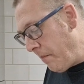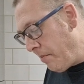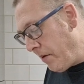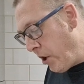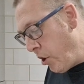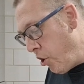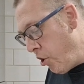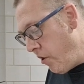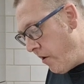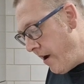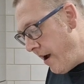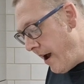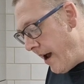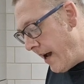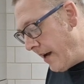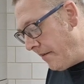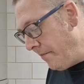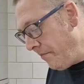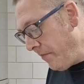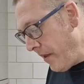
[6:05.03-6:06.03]

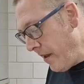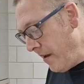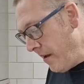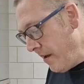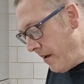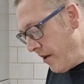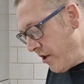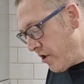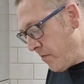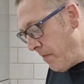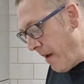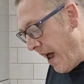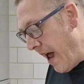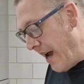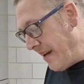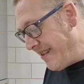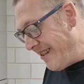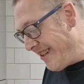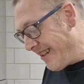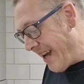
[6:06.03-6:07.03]
puree,
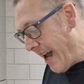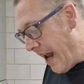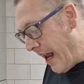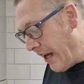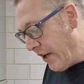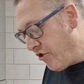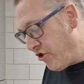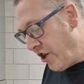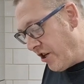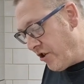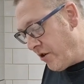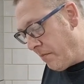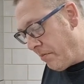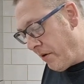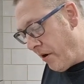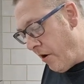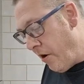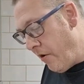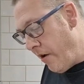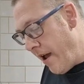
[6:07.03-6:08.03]
spices, garlic, ginger
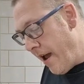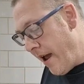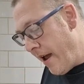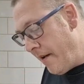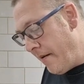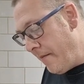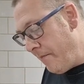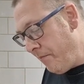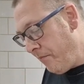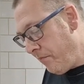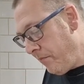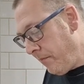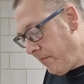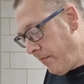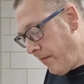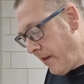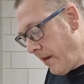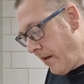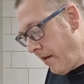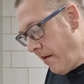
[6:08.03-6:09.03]
puree,
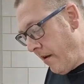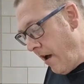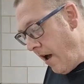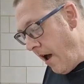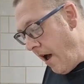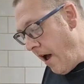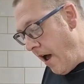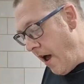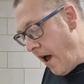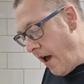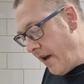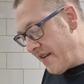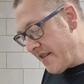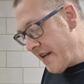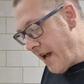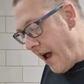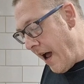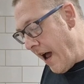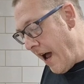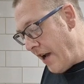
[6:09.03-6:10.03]

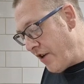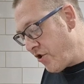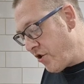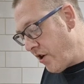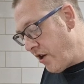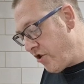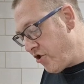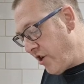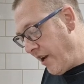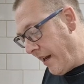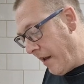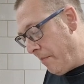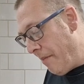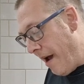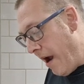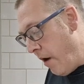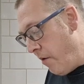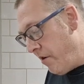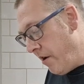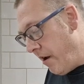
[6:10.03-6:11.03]
starch, chili
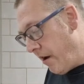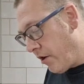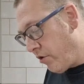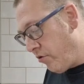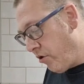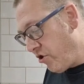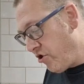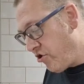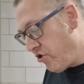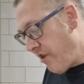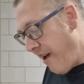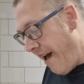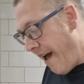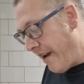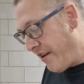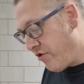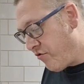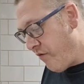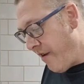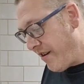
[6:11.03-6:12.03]
powder, crushed
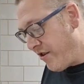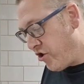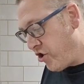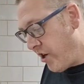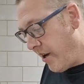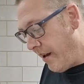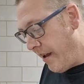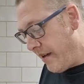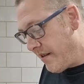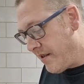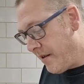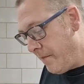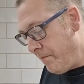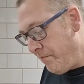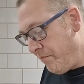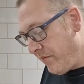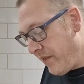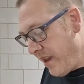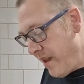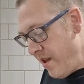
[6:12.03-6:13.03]
diced red chilies.
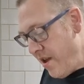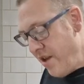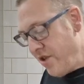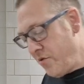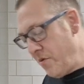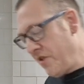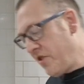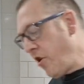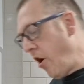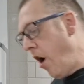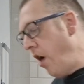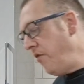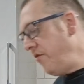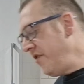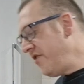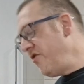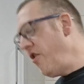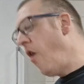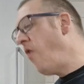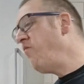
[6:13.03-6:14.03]
So
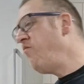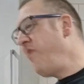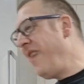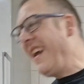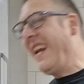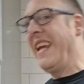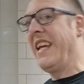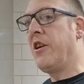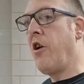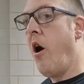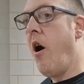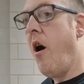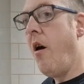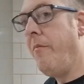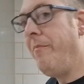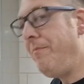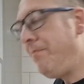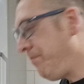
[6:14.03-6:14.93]
it's not really got